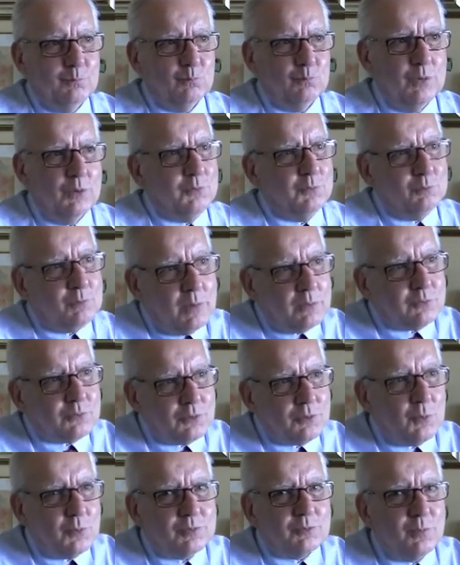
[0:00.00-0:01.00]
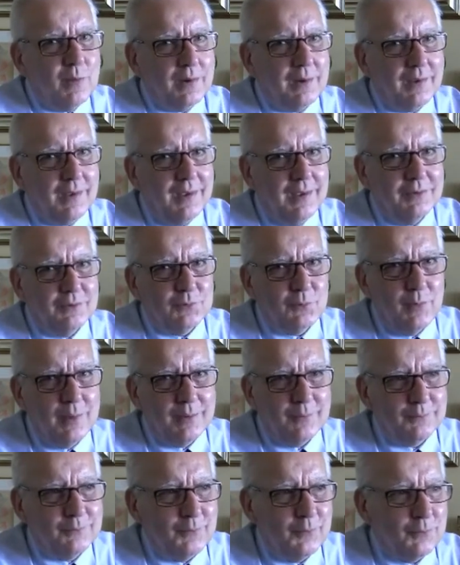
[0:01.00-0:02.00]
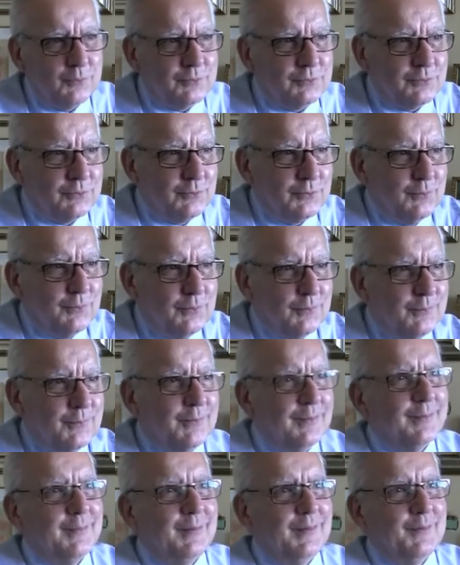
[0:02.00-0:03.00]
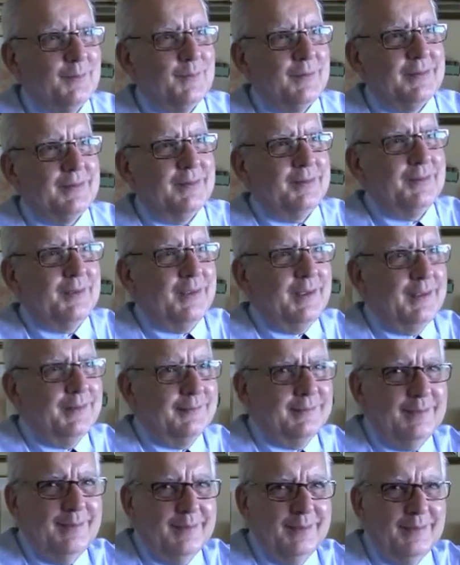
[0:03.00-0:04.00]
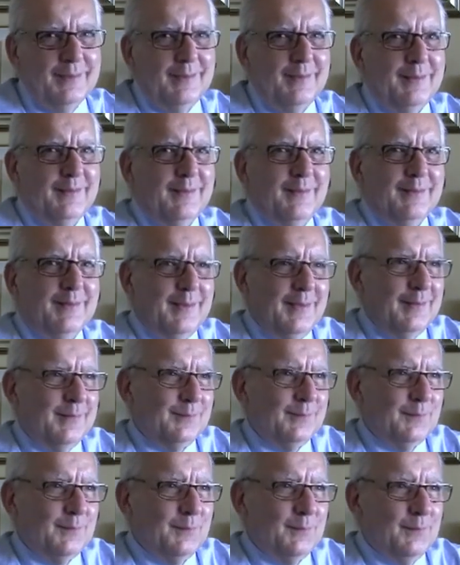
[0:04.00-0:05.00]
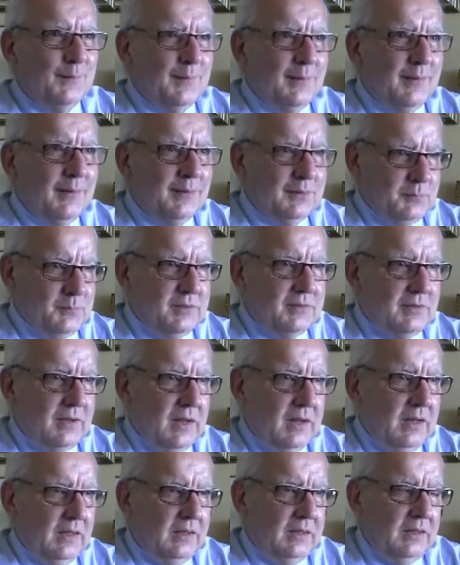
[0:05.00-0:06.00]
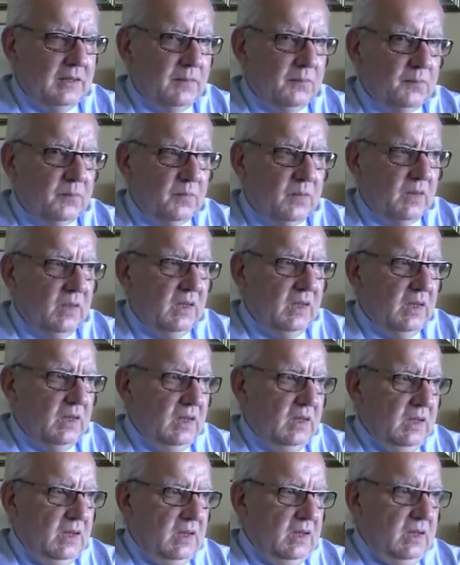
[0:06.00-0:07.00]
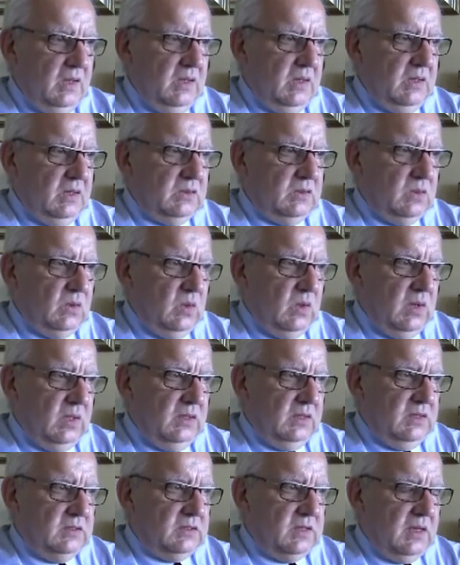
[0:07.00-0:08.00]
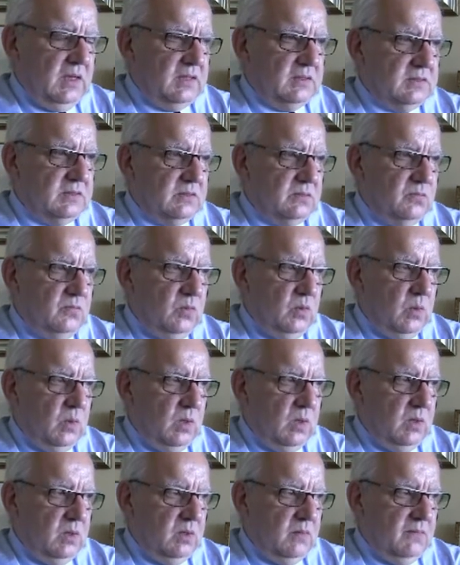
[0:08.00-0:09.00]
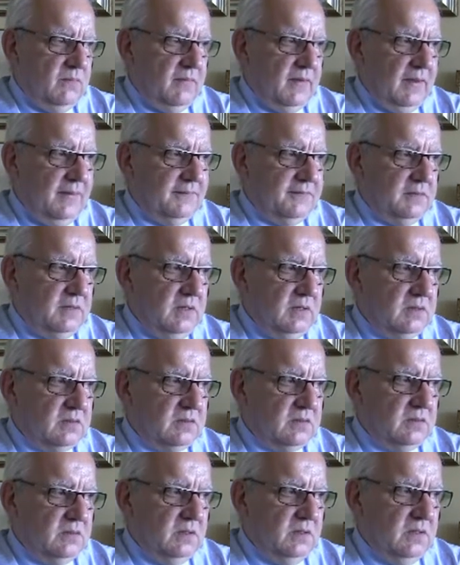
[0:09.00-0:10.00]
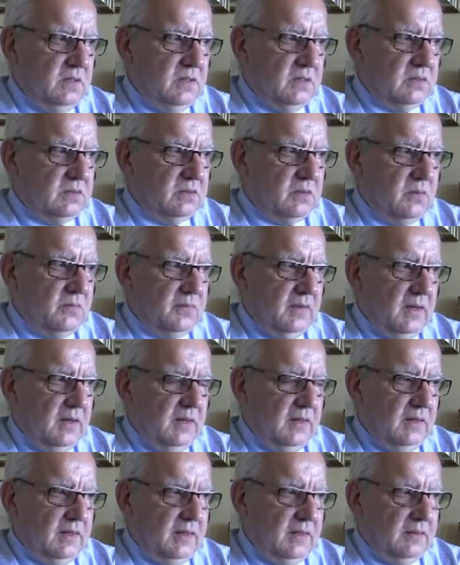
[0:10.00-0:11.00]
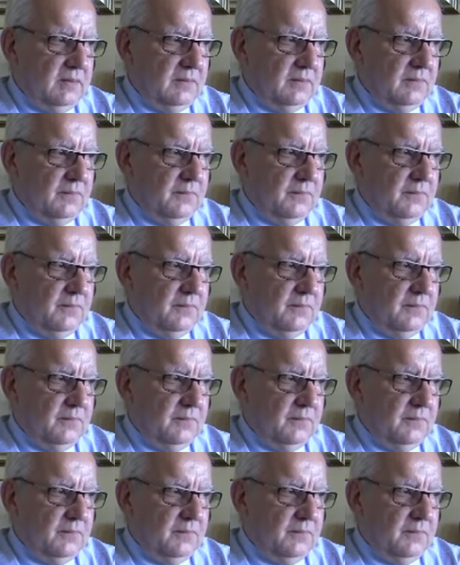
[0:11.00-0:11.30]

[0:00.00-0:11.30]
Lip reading: The not so smart guys were those who were dedicating to a specialty. So, and this lasts for 5, 6 years, something like that.